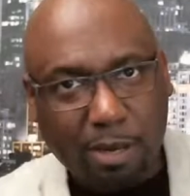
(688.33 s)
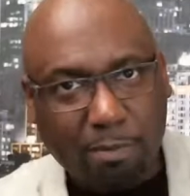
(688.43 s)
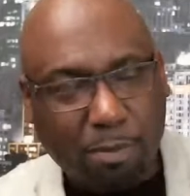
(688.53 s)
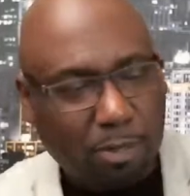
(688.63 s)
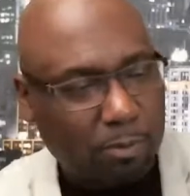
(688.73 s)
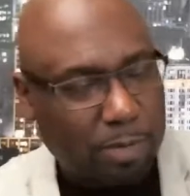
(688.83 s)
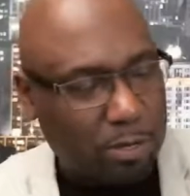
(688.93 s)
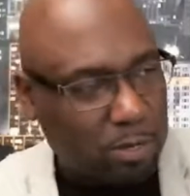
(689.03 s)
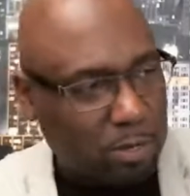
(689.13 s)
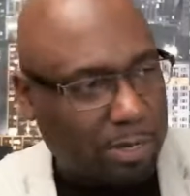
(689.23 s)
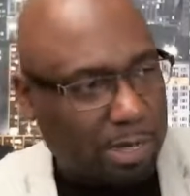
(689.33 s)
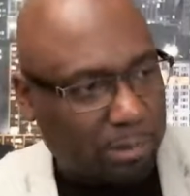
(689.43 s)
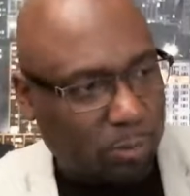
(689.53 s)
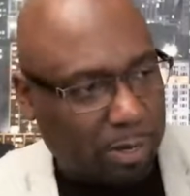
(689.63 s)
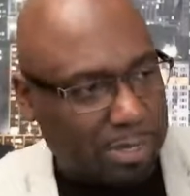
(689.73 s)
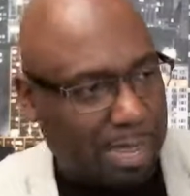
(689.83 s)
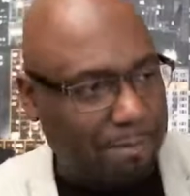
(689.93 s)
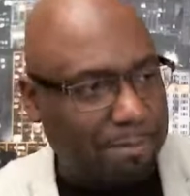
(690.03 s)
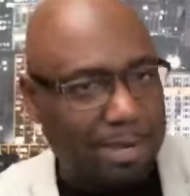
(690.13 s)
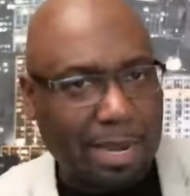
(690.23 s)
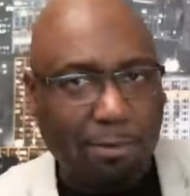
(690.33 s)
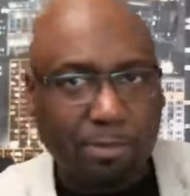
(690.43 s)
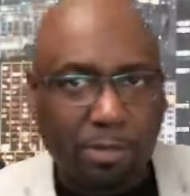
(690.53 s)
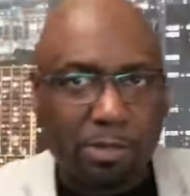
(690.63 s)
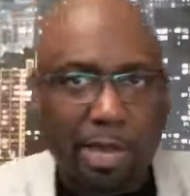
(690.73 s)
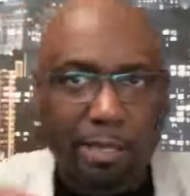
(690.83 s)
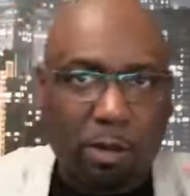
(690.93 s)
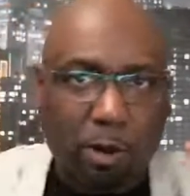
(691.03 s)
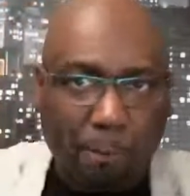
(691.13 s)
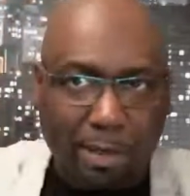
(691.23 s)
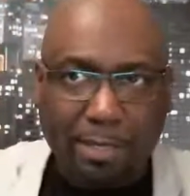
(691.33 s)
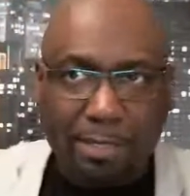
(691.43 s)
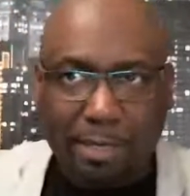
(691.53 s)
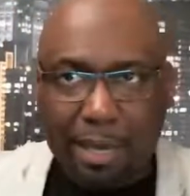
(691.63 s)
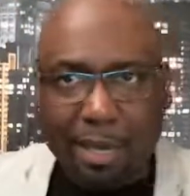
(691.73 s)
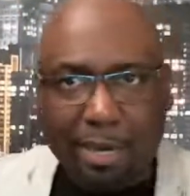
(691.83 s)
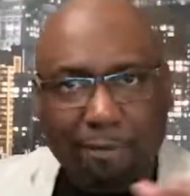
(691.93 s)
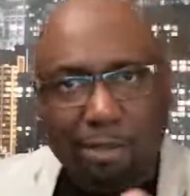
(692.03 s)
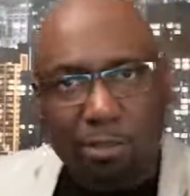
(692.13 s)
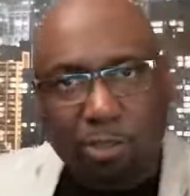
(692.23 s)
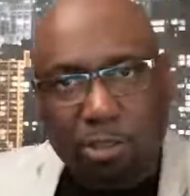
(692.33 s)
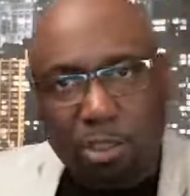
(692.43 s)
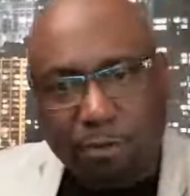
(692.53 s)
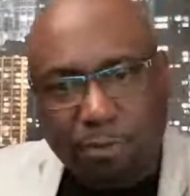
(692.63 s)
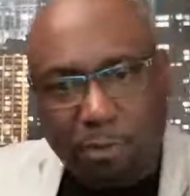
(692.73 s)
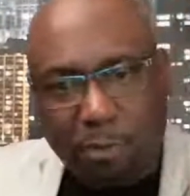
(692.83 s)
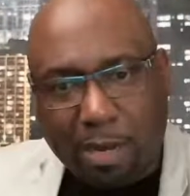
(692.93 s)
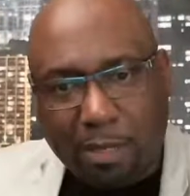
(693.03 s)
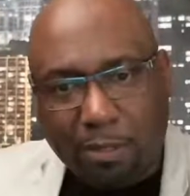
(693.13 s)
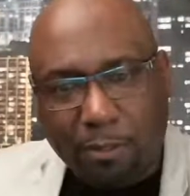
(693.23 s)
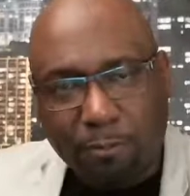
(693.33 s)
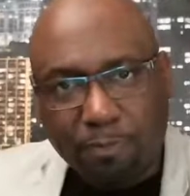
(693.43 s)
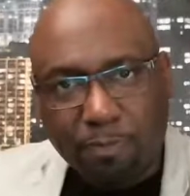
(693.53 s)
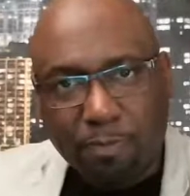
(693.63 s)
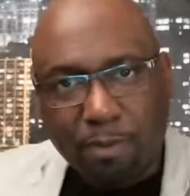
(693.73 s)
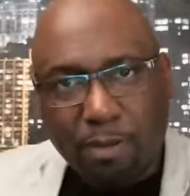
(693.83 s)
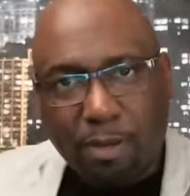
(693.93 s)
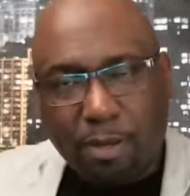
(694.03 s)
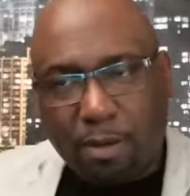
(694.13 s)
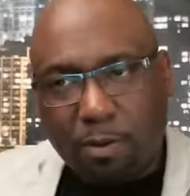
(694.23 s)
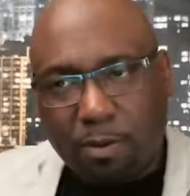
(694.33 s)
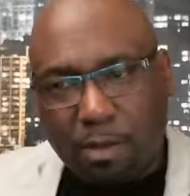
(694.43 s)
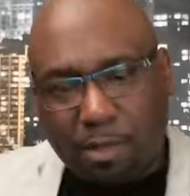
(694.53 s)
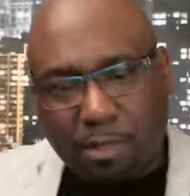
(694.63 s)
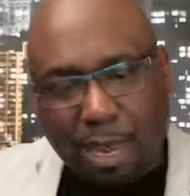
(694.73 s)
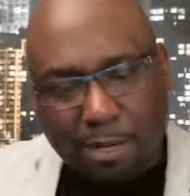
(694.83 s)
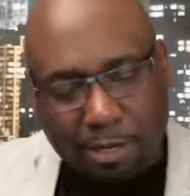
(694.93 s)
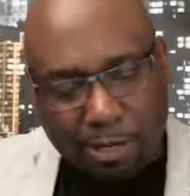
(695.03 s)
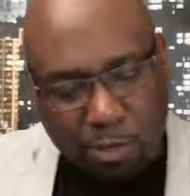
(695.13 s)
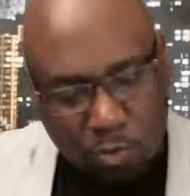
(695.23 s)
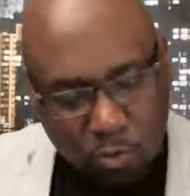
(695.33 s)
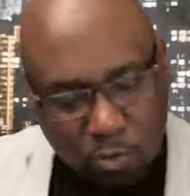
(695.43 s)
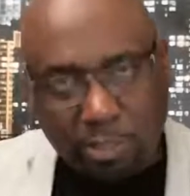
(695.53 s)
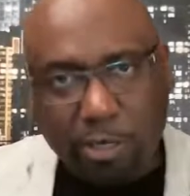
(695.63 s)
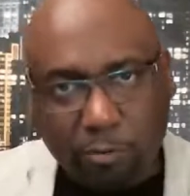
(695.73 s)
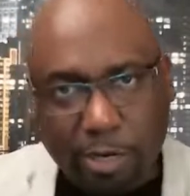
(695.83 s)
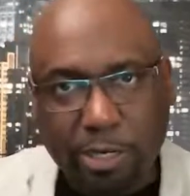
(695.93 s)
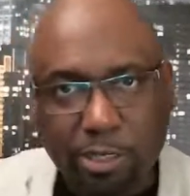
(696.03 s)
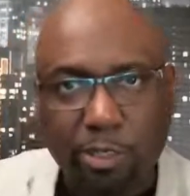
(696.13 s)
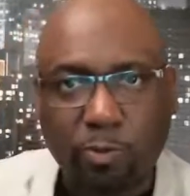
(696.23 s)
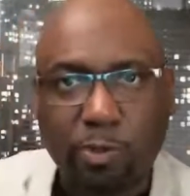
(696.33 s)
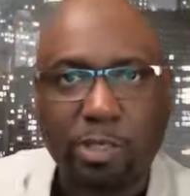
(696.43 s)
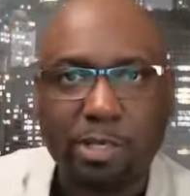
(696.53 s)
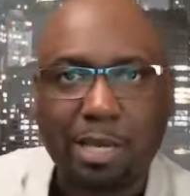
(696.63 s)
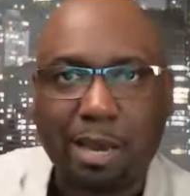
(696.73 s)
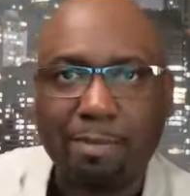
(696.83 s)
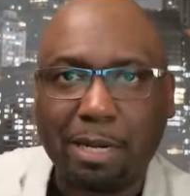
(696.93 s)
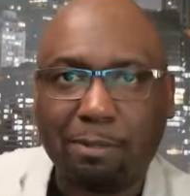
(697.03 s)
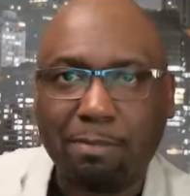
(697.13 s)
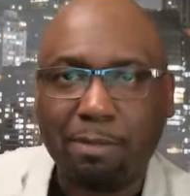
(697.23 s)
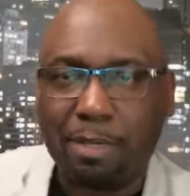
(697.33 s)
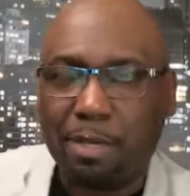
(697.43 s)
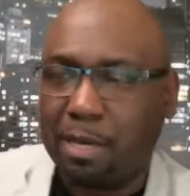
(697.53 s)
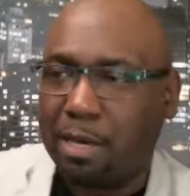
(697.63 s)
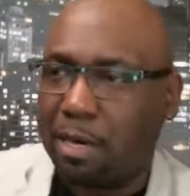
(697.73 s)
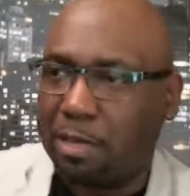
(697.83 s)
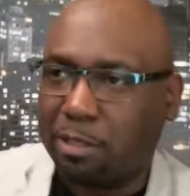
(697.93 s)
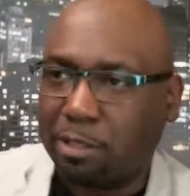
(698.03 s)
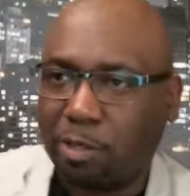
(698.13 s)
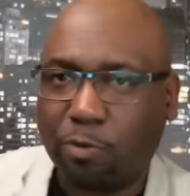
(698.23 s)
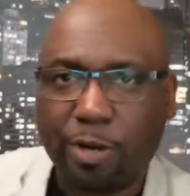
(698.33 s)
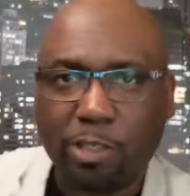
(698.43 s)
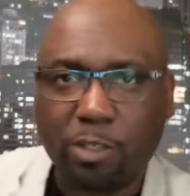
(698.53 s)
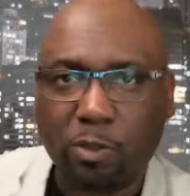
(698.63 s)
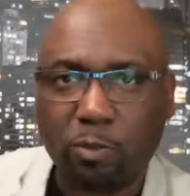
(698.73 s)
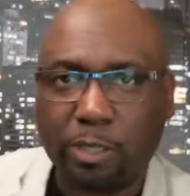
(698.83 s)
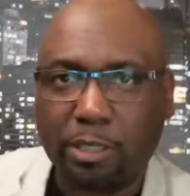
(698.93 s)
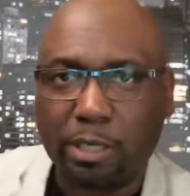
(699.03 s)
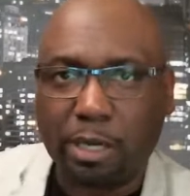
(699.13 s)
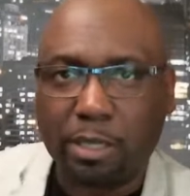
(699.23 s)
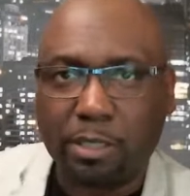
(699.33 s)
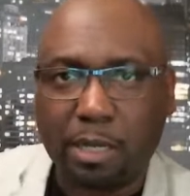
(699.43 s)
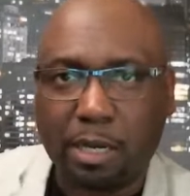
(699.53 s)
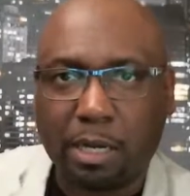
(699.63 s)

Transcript: But when you look at what is happening now, it's just like on a bigger scale. And if I just shift a while ago, it's like the new generation which is coming up is a generation which is